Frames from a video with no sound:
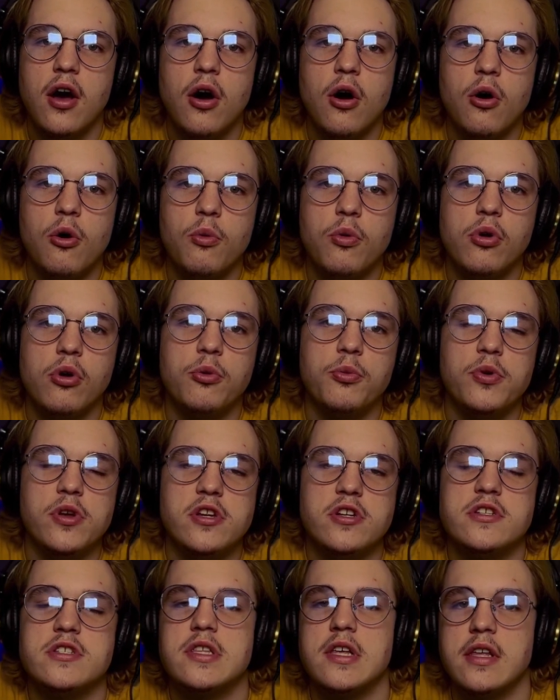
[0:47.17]
oh, well, we
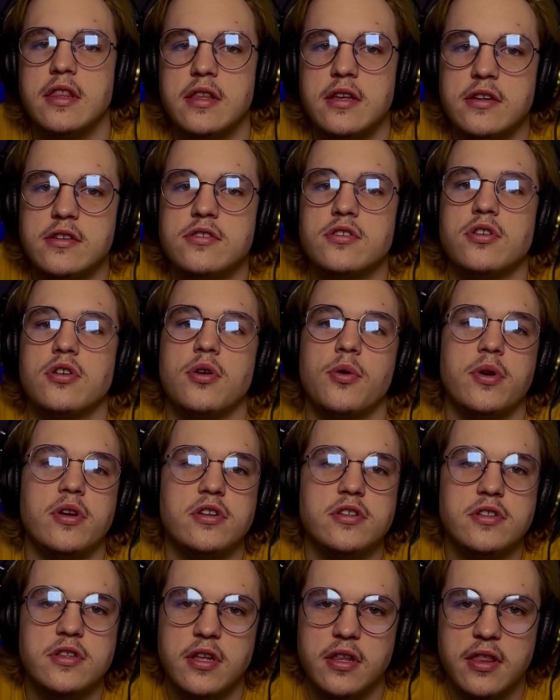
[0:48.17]
just think this or we
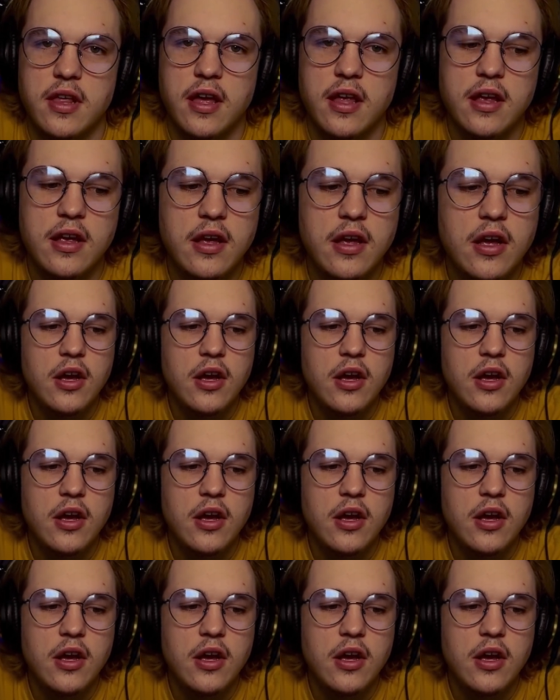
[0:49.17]
just think that.